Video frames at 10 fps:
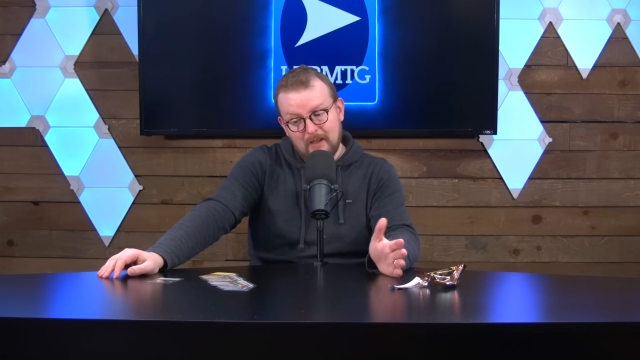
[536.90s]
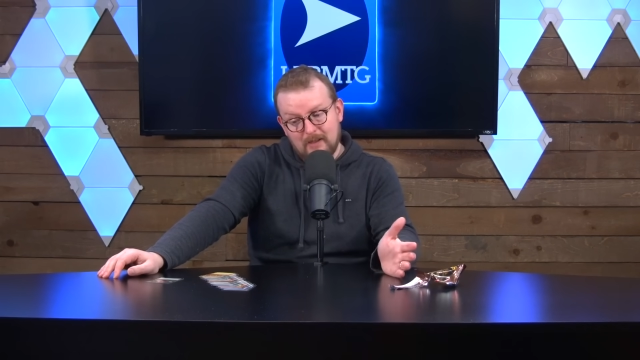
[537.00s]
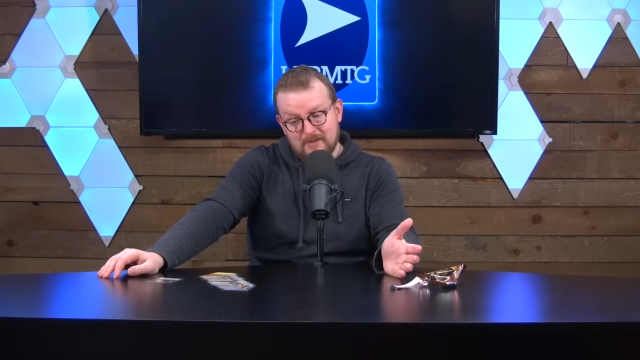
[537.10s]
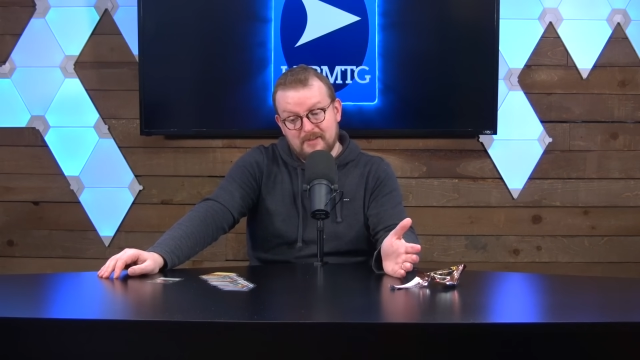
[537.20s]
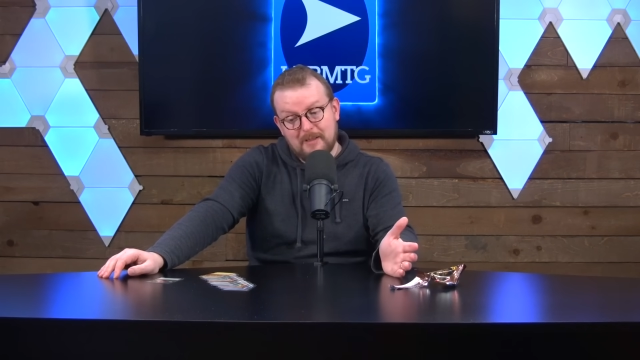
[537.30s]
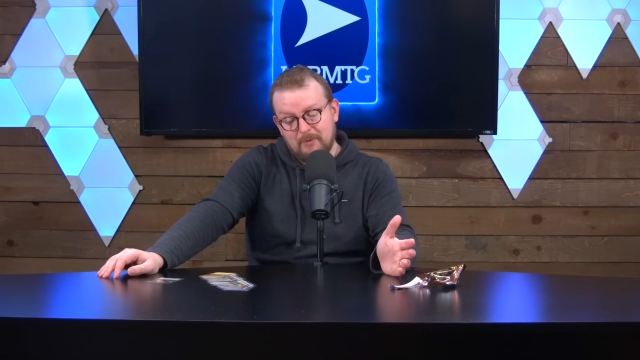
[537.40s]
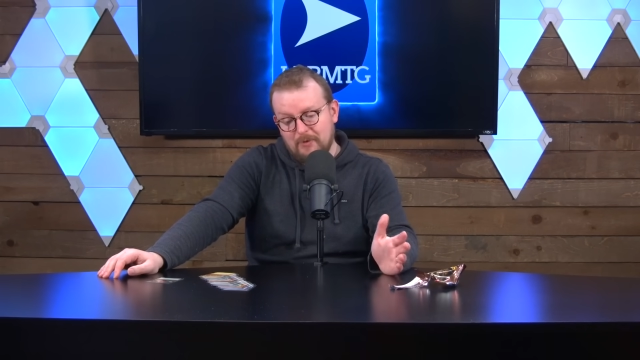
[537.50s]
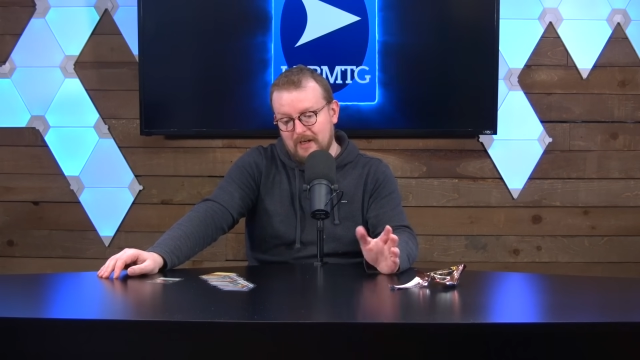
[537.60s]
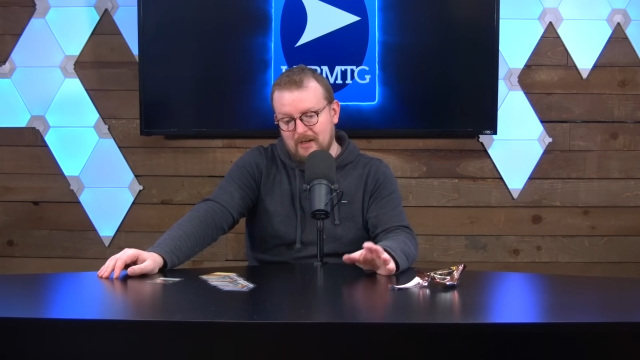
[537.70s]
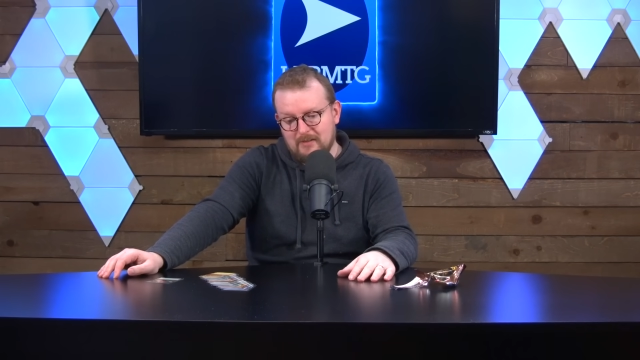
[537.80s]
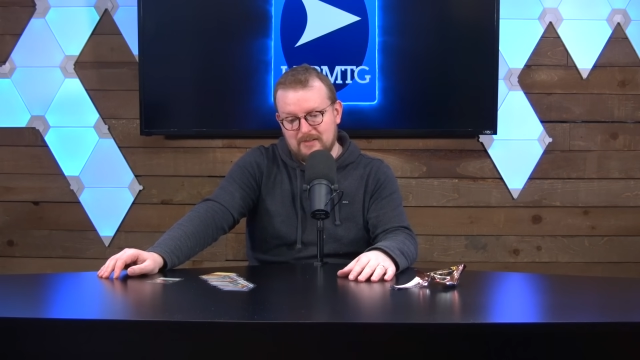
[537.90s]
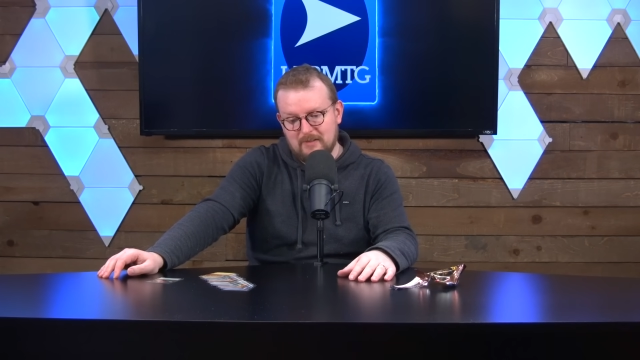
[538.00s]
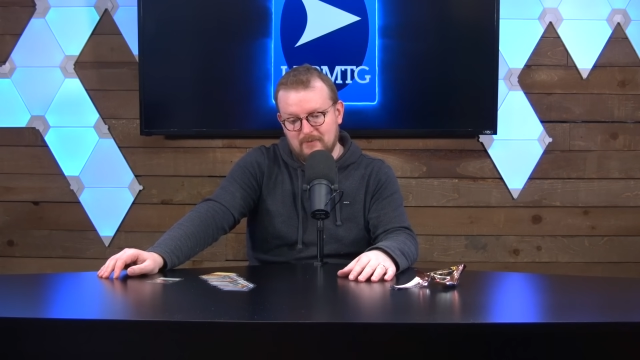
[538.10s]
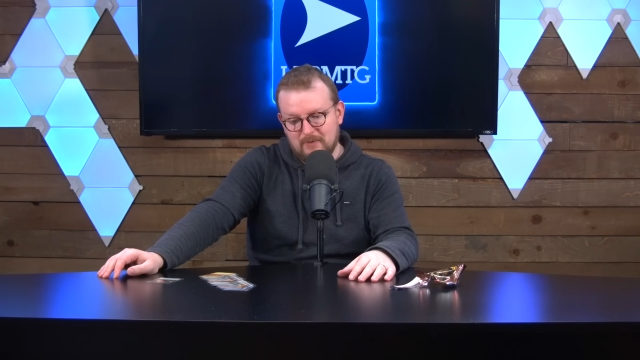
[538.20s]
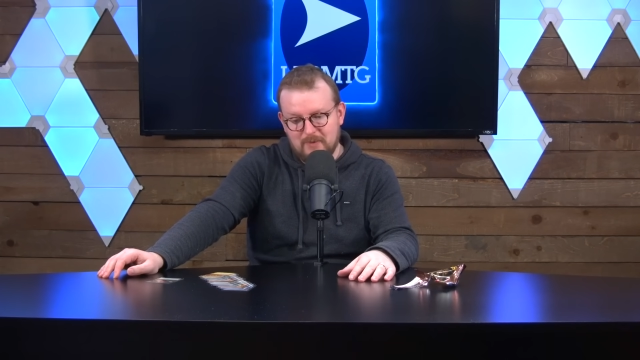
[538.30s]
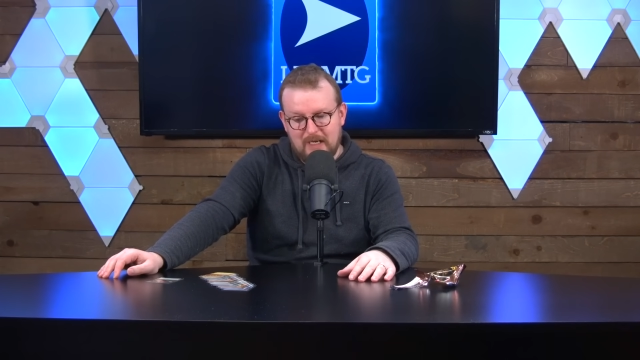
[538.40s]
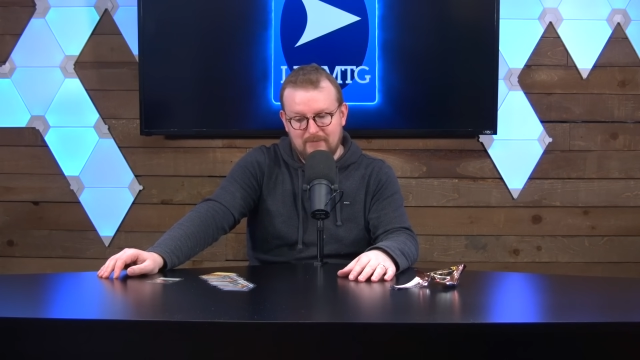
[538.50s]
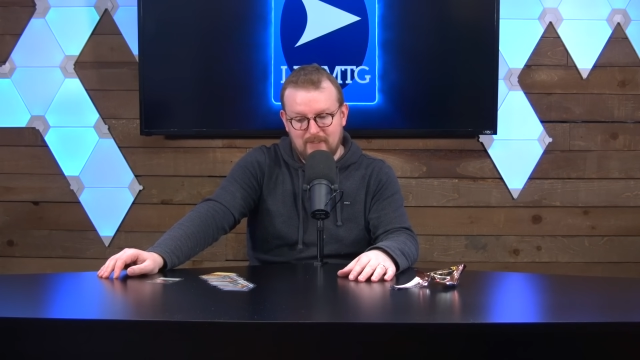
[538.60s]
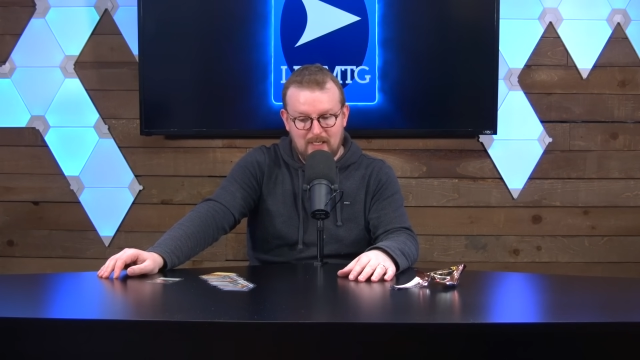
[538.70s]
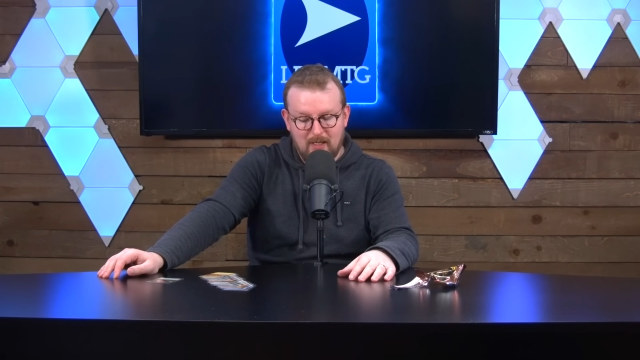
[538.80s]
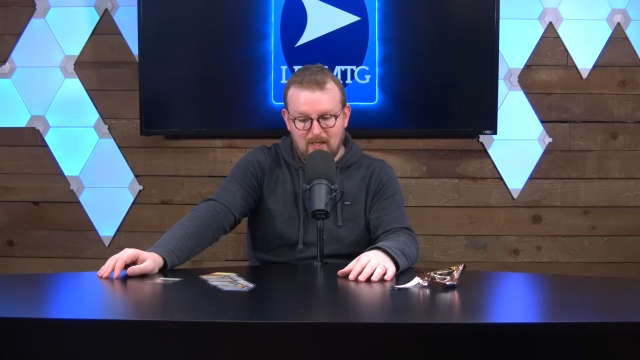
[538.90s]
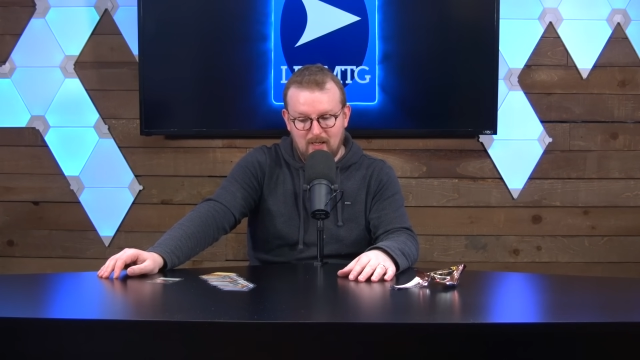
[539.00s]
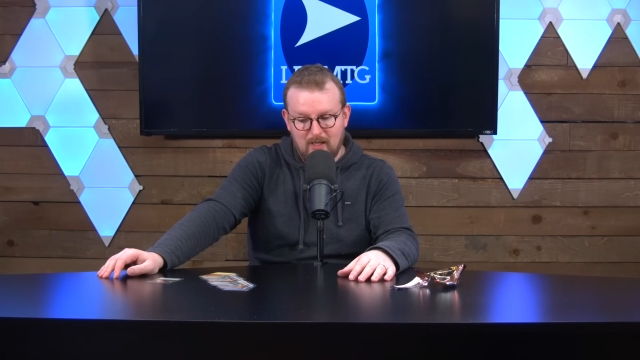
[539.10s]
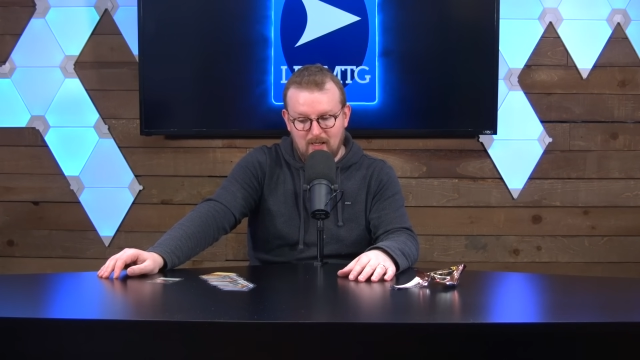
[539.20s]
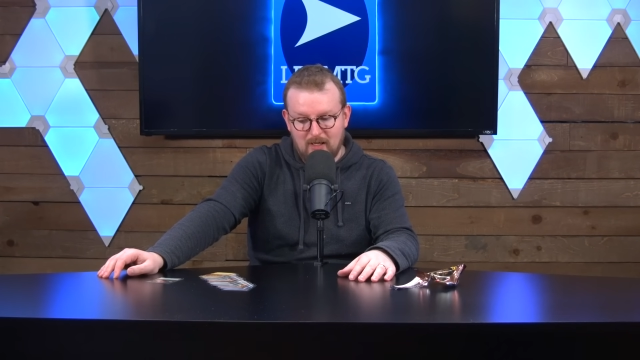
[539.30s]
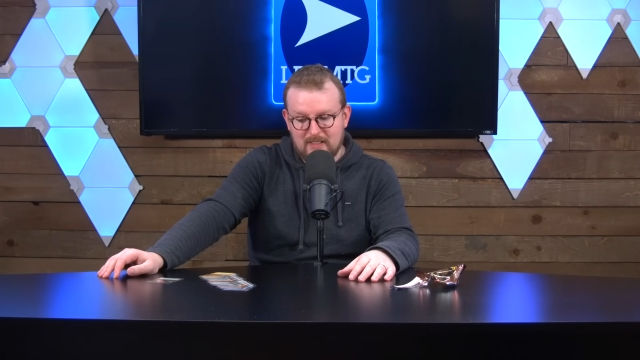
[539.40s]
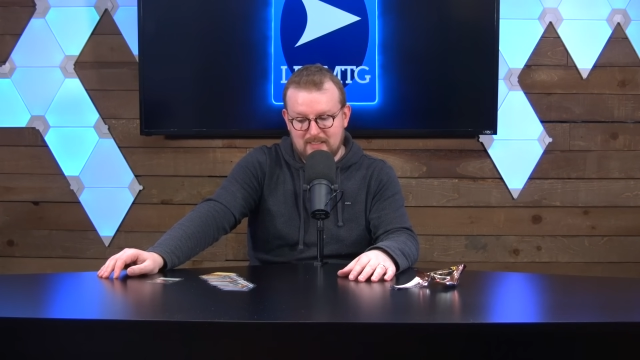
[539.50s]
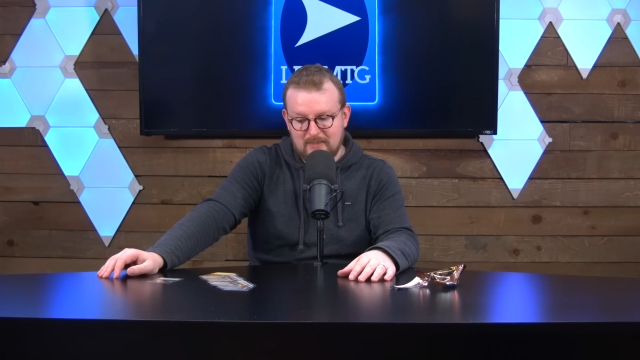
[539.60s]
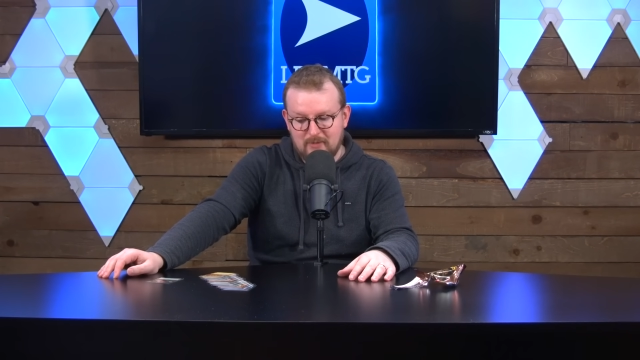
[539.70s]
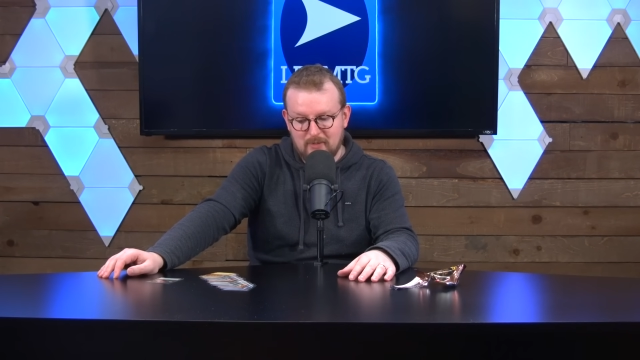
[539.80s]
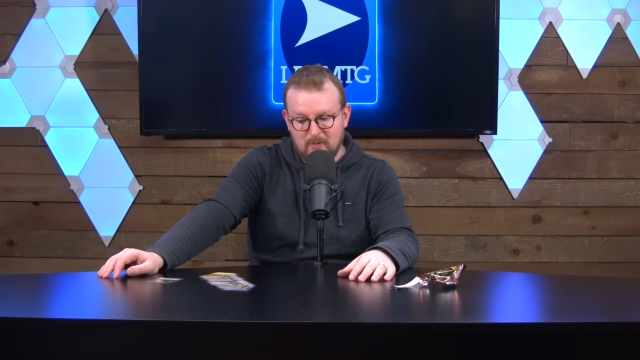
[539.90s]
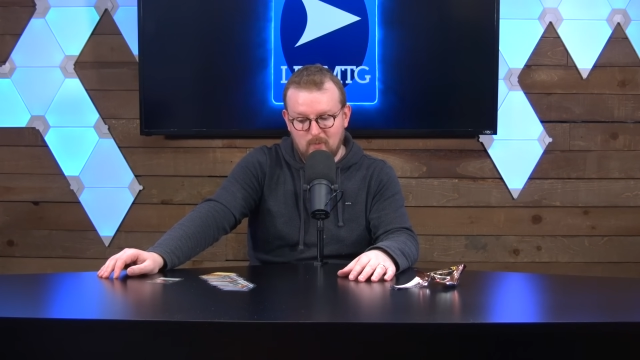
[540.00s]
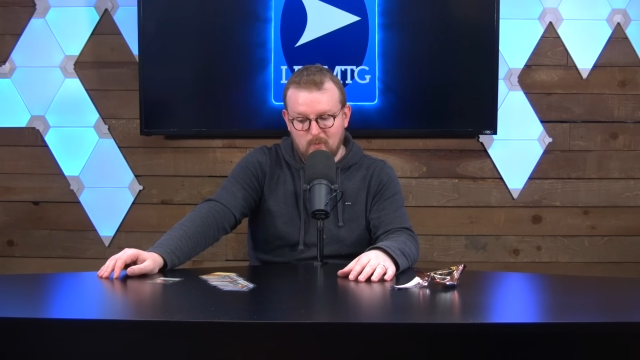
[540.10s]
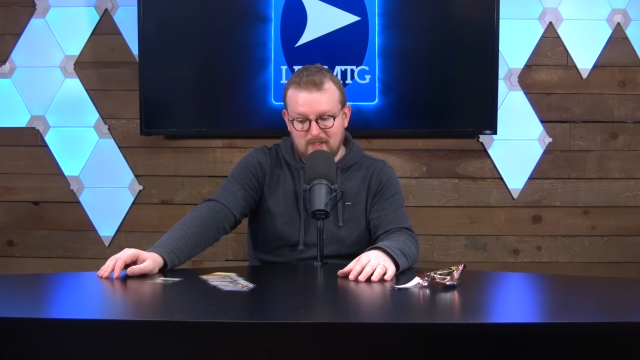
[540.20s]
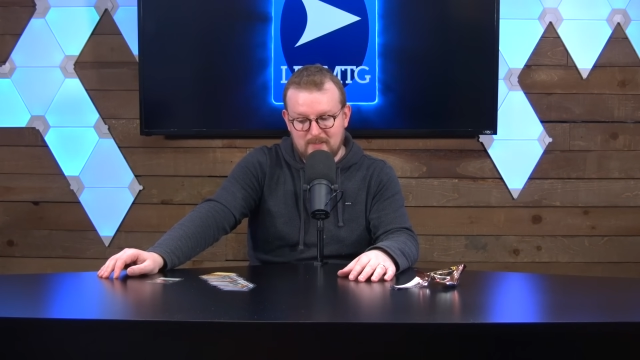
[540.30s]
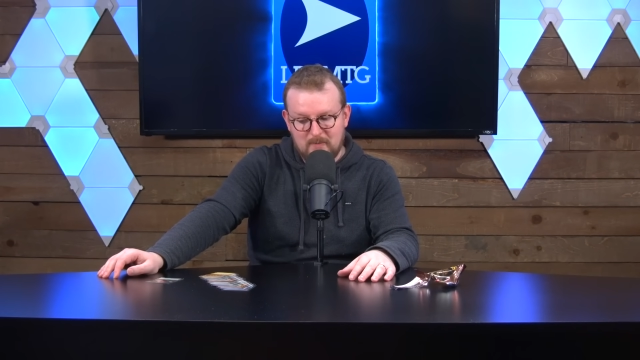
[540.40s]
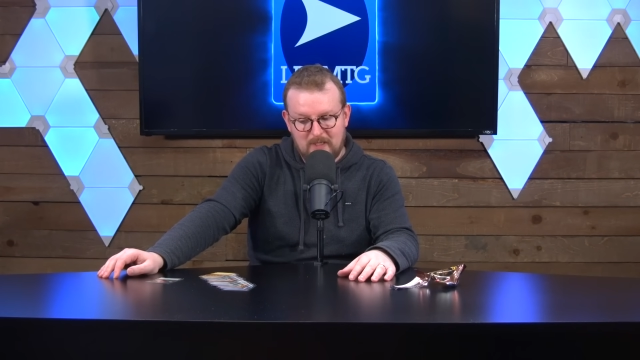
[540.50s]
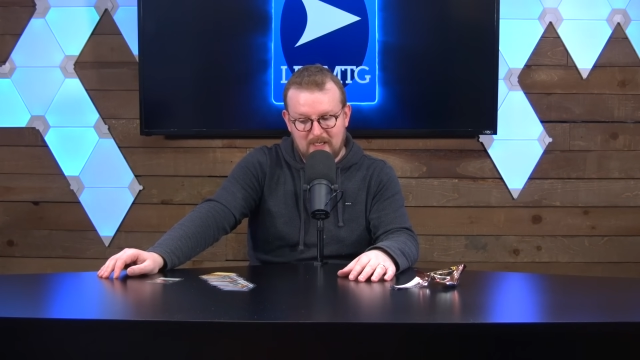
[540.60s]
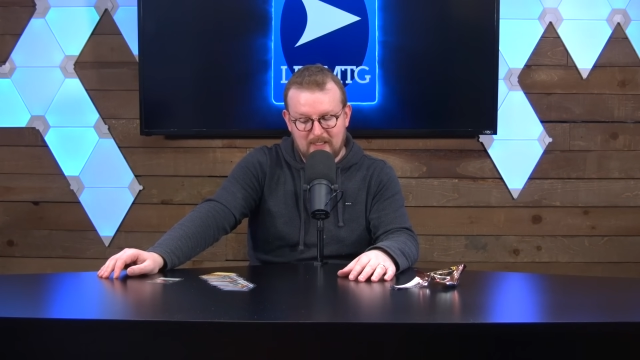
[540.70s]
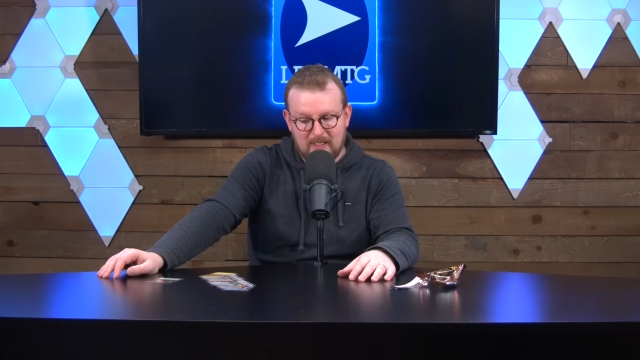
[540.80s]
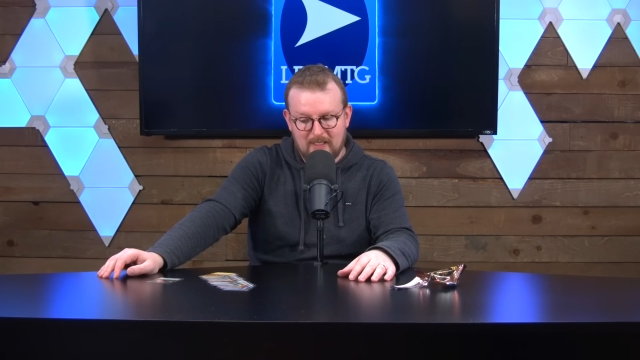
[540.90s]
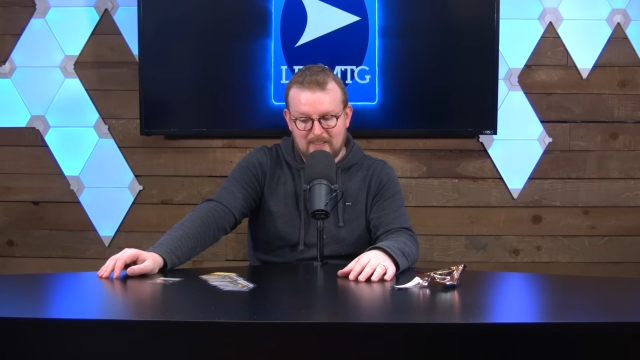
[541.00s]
there's a couple great cards in here for draft, and I honestly don't know what to pick. And